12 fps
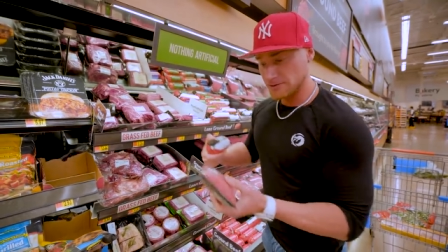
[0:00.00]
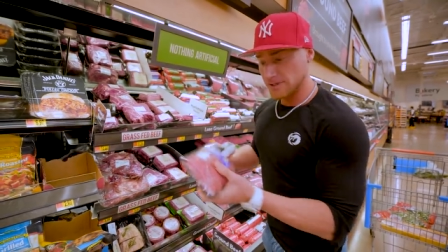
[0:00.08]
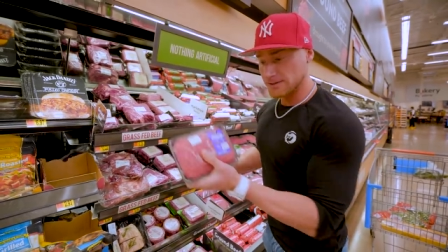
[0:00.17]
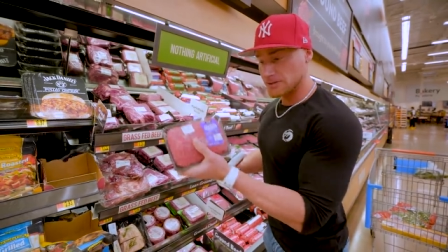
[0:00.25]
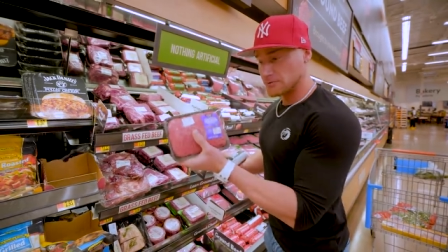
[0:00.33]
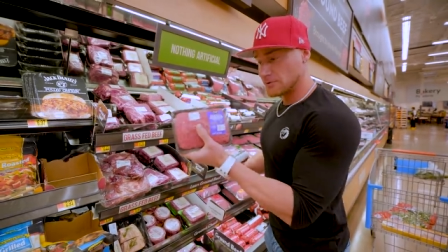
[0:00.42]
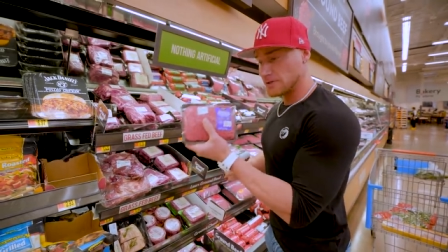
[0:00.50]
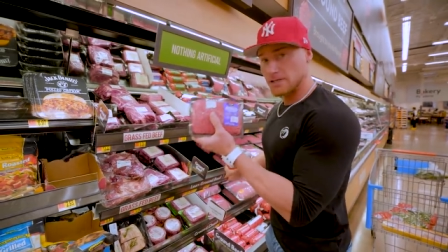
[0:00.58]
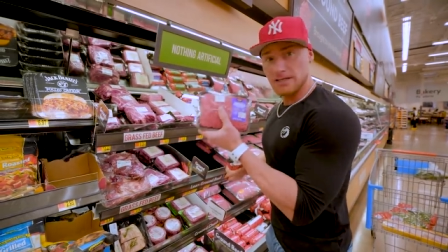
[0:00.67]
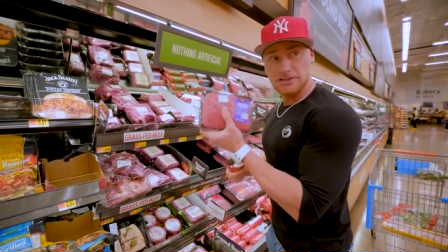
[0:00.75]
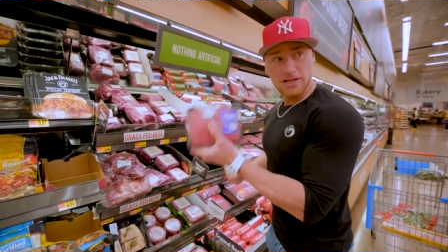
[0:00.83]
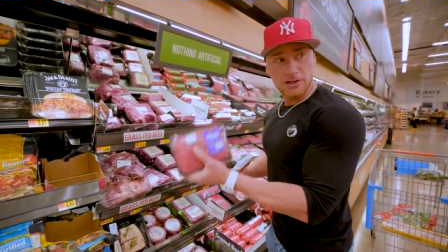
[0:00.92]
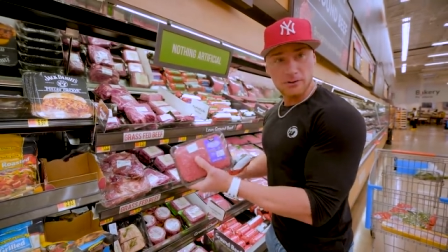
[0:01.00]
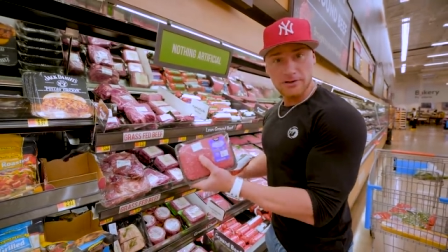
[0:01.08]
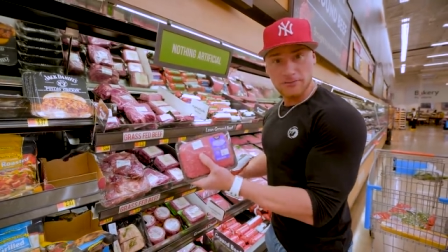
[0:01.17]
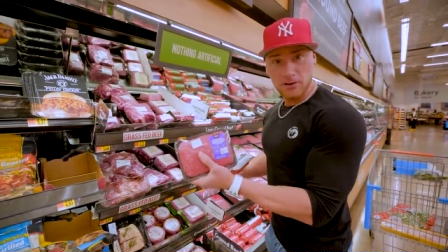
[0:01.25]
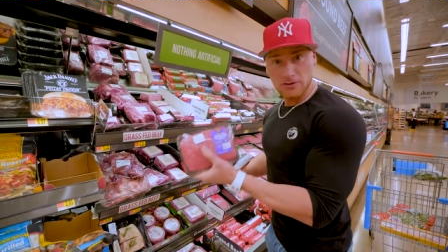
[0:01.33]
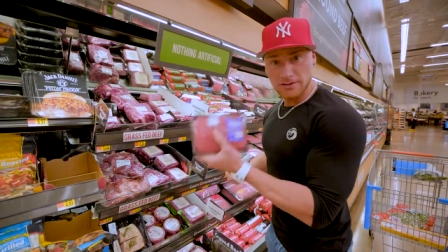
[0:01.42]
So like this one is January
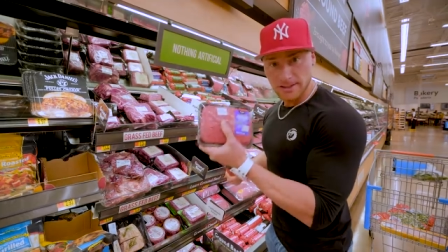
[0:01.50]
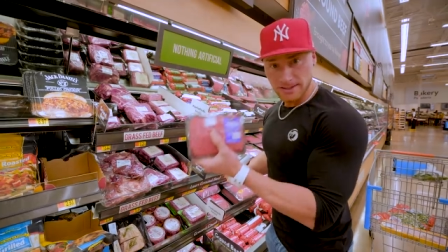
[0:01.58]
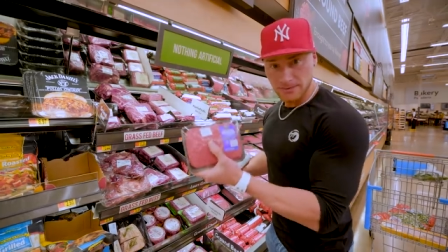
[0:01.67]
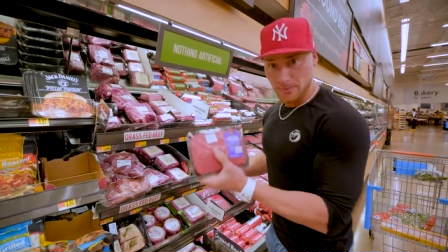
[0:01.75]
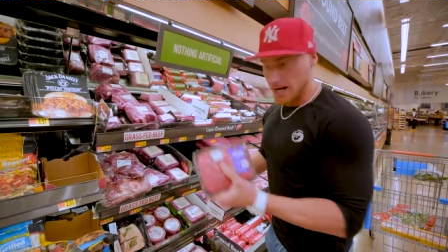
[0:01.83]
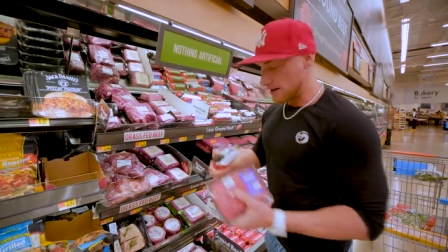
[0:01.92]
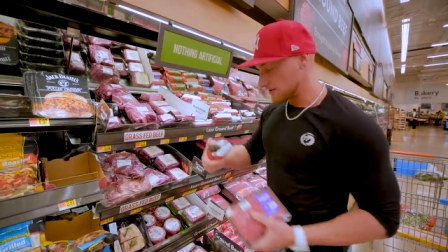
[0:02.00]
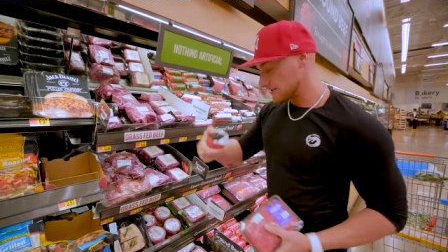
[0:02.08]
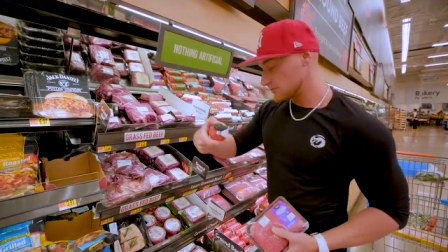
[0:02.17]
1st, it expires.